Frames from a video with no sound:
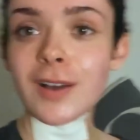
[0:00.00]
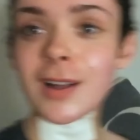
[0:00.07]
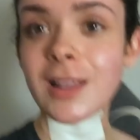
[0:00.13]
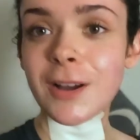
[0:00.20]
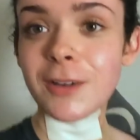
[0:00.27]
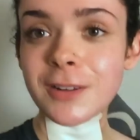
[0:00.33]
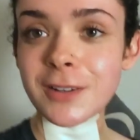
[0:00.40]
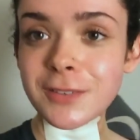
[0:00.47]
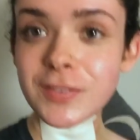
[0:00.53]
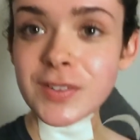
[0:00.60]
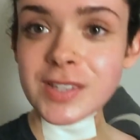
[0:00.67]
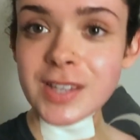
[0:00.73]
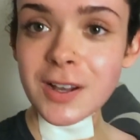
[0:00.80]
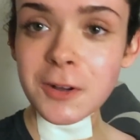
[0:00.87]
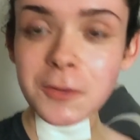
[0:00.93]
fall out of,
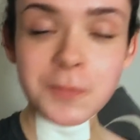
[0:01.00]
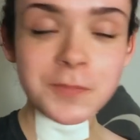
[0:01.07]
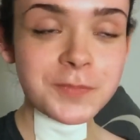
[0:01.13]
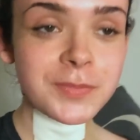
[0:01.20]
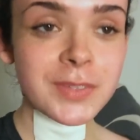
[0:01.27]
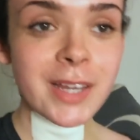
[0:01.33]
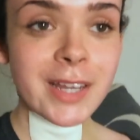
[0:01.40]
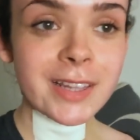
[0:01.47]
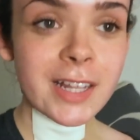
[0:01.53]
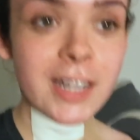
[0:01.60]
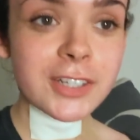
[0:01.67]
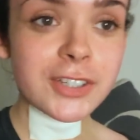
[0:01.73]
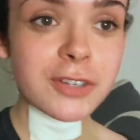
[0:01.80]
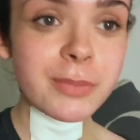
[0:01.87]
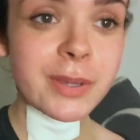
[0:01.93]
so
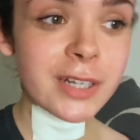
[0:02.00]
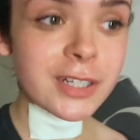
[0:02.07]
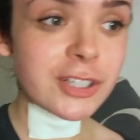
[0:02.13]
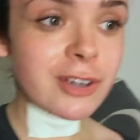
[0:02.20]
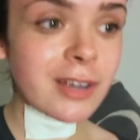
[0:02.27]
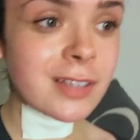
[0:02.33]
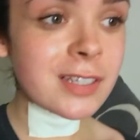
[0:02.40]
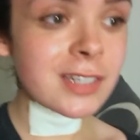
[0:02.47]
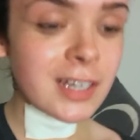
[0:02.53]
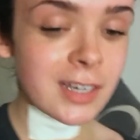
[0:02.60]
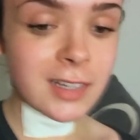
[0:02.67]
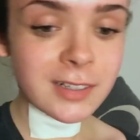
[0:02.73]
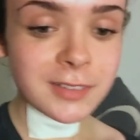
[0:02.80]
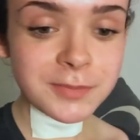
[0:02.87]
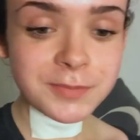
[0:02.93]
that should be interesting.